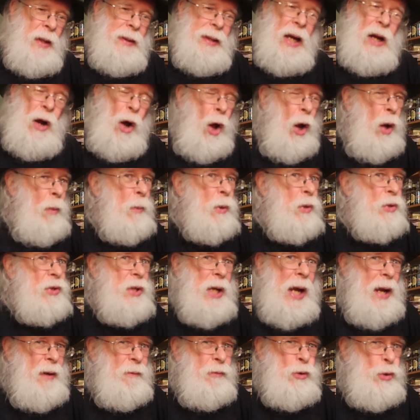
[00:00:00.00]
they almost
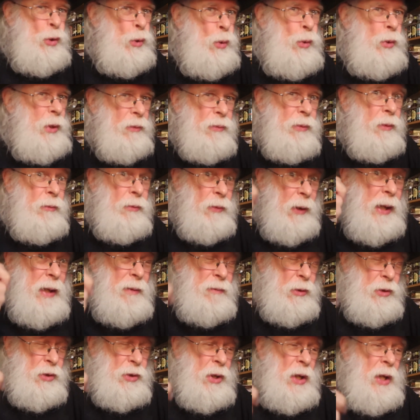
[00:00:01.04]
have 2 different
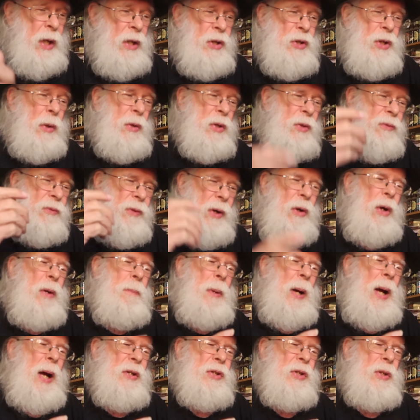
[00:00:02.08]
flavors. So it's very
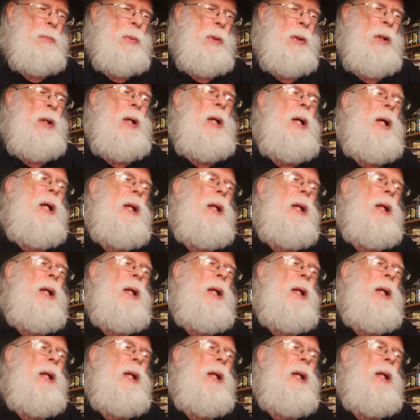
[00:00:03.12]
possible